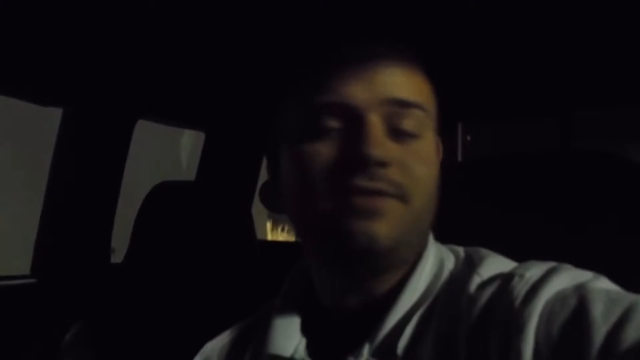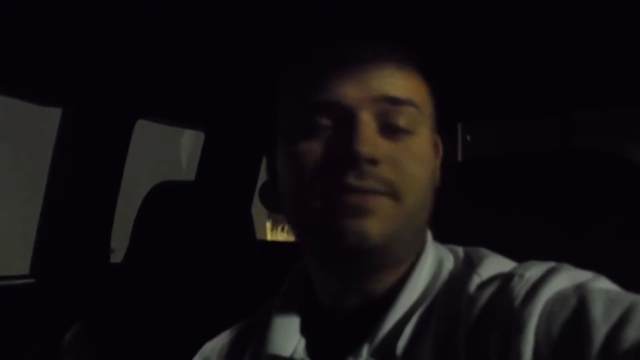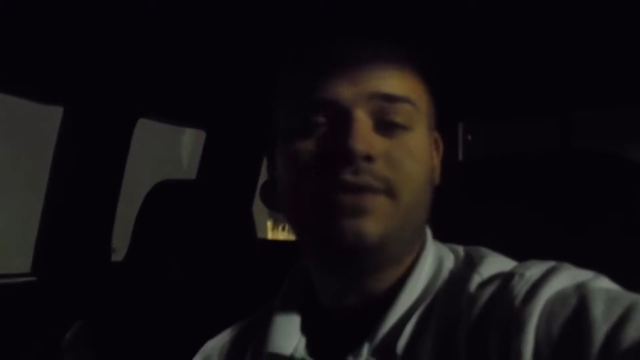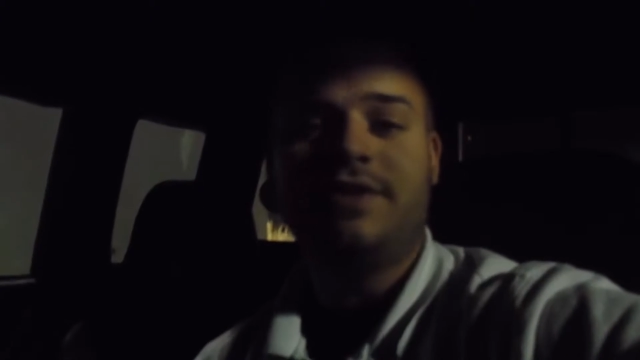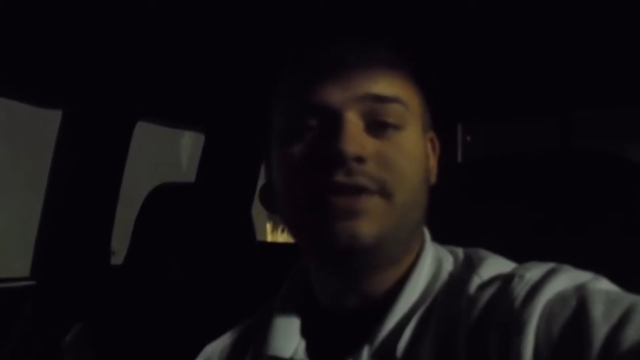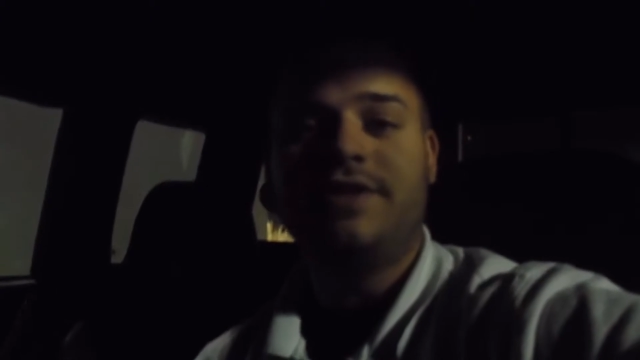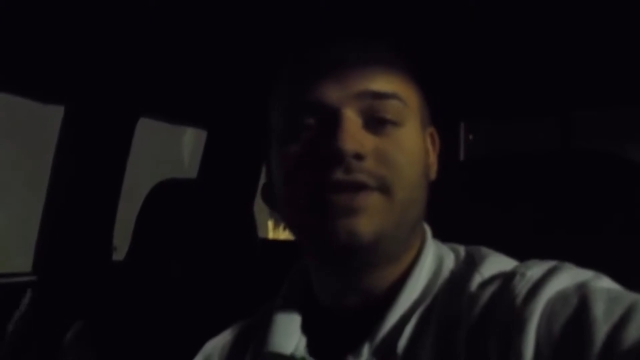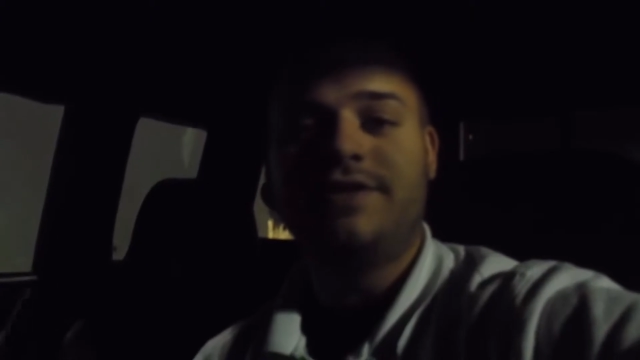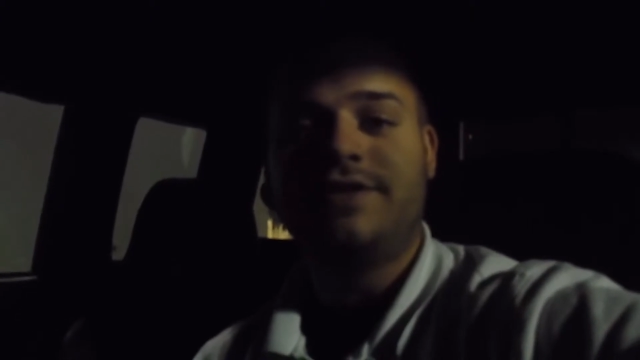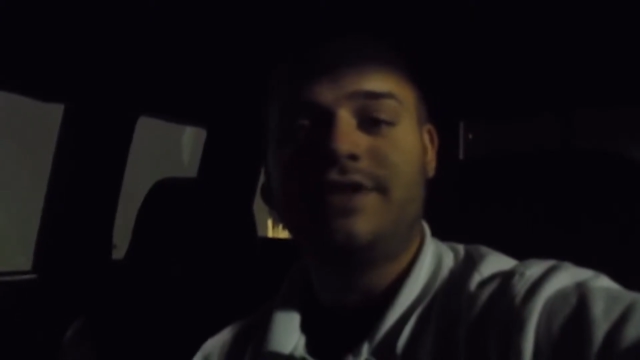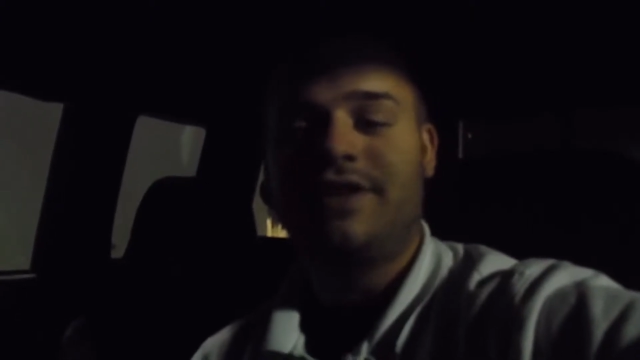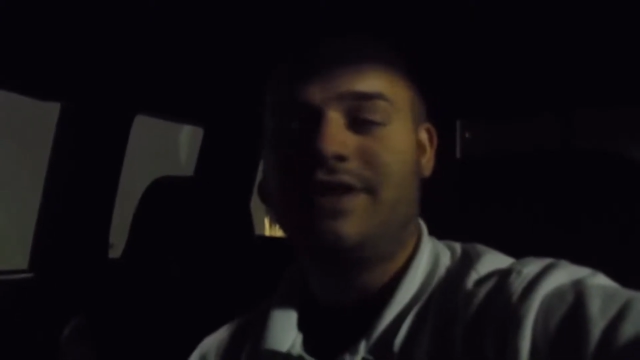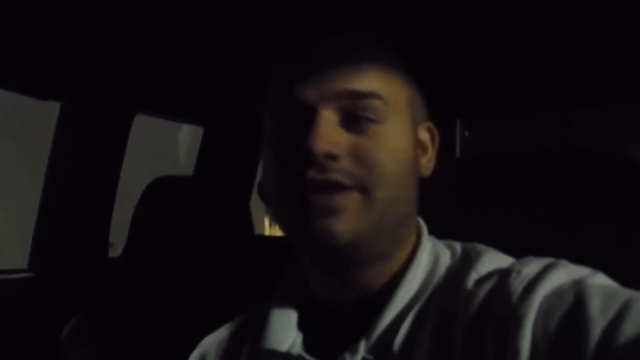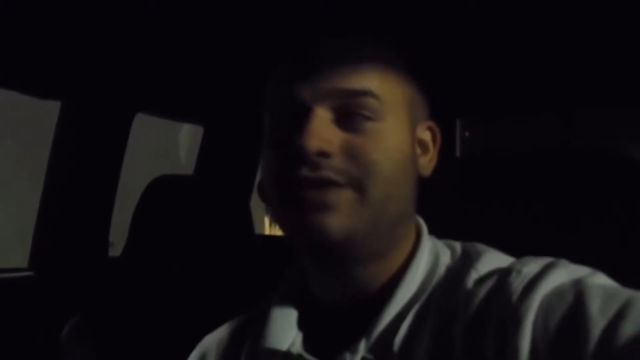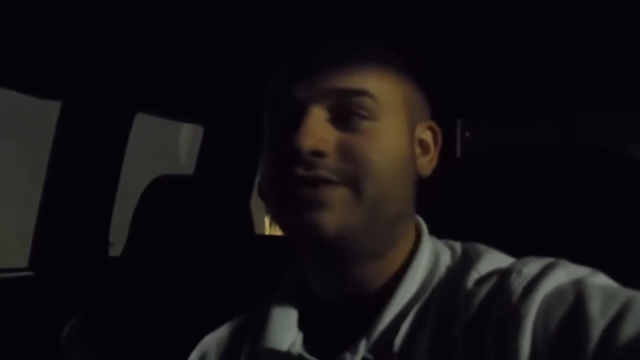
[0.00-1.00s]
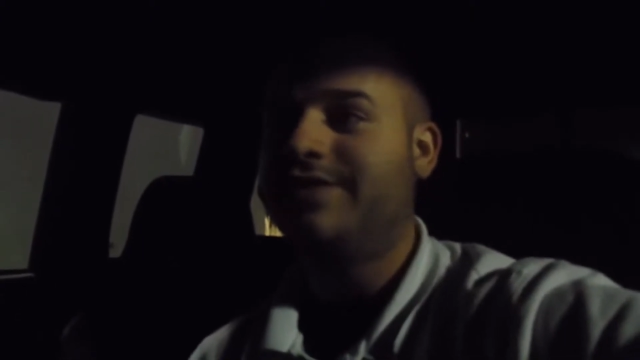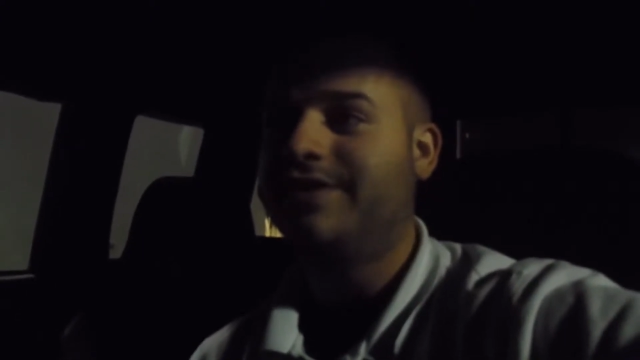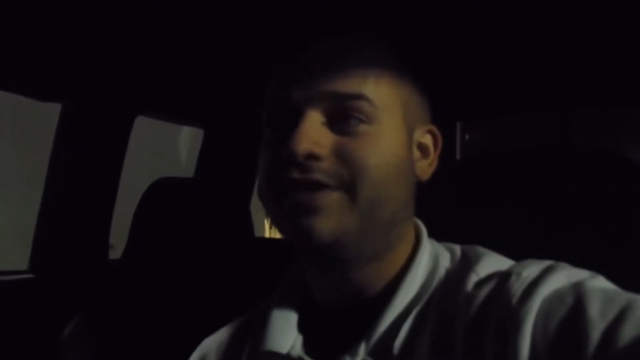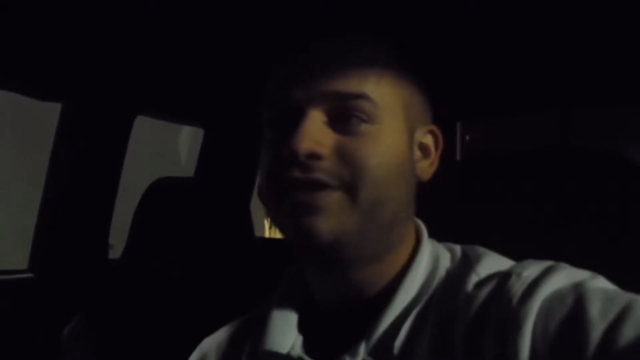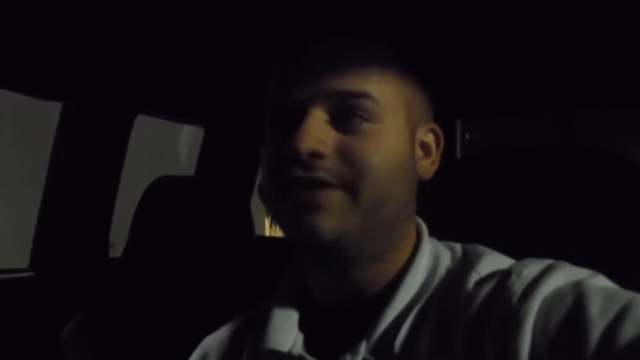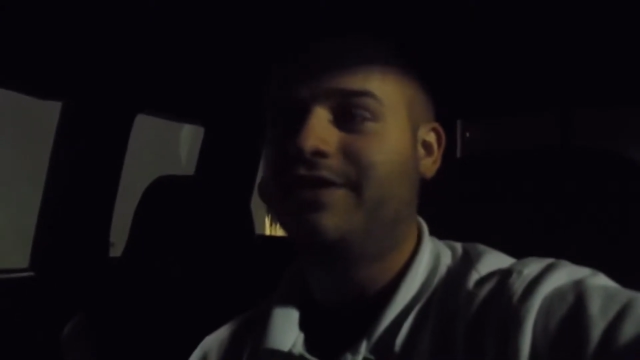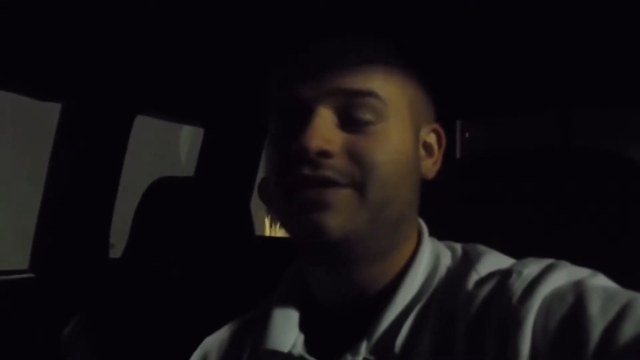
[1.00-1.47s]
buildings are
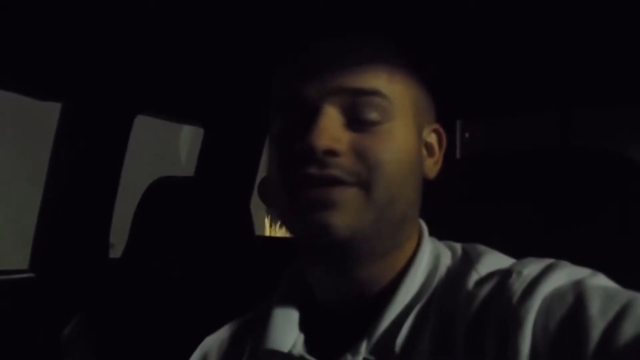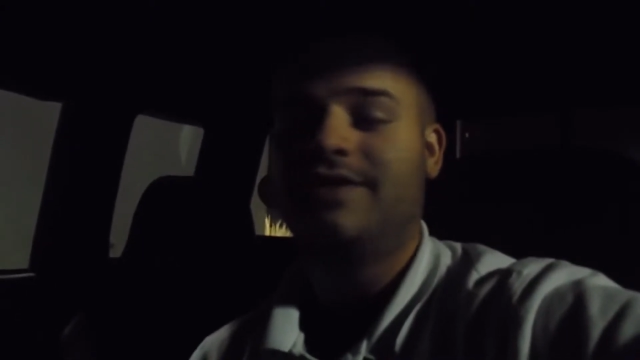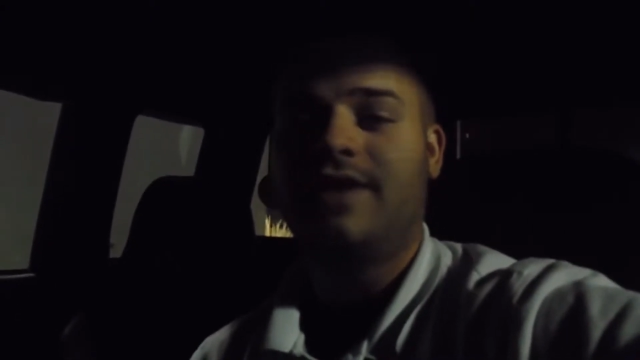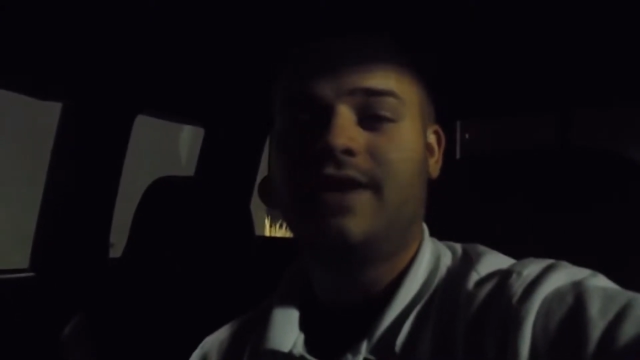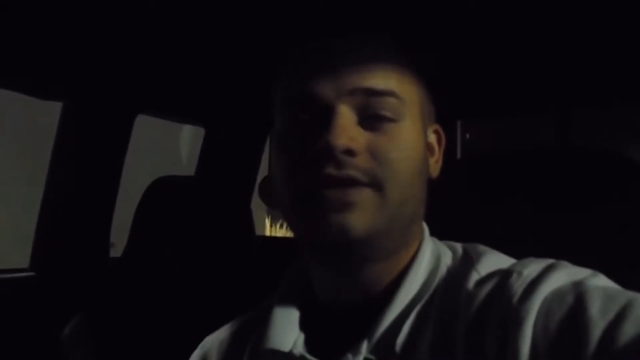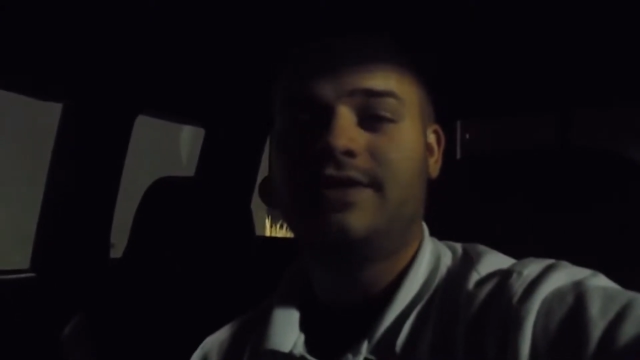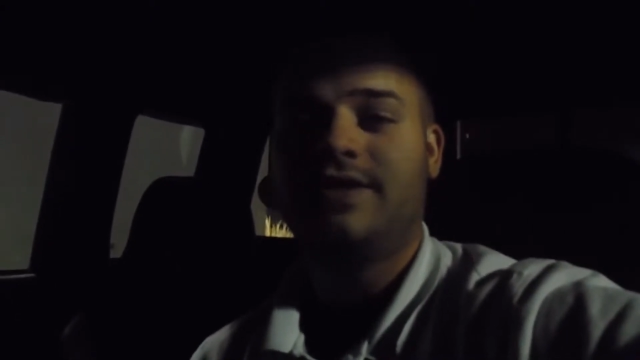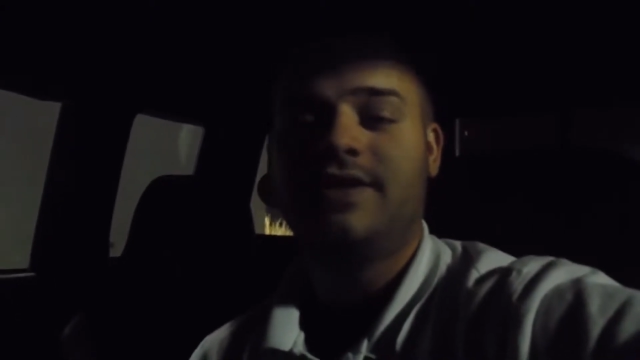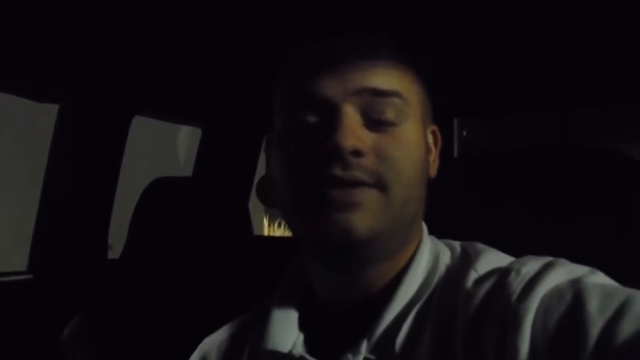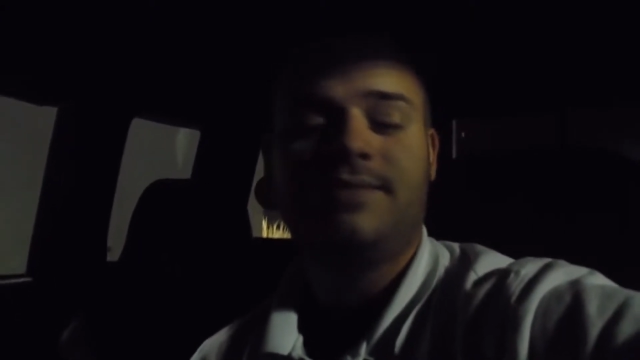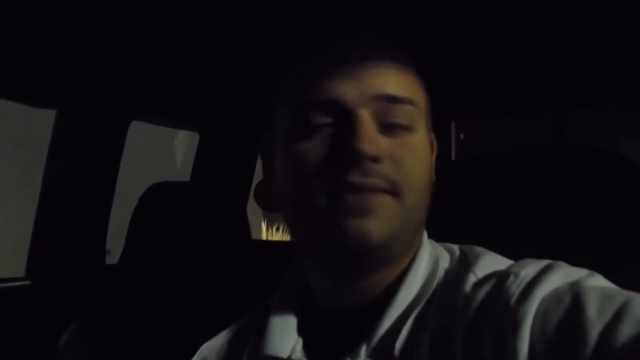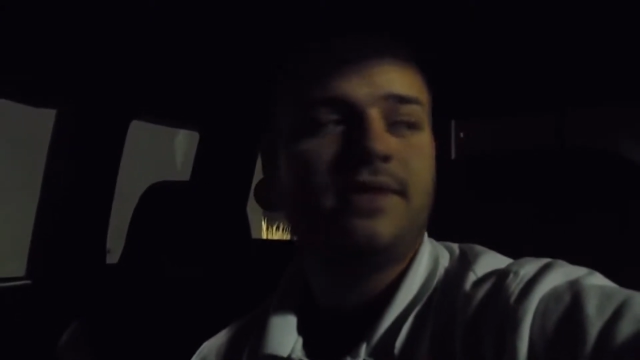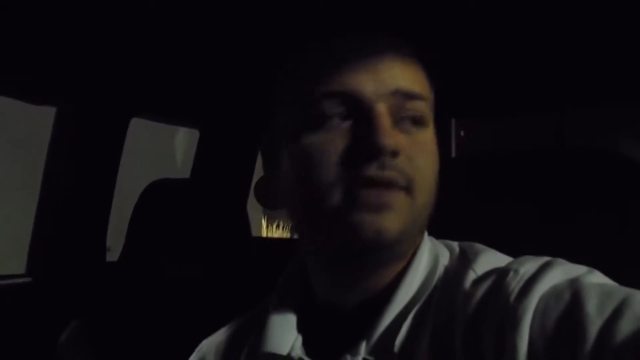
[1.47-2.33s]
secure and locked up,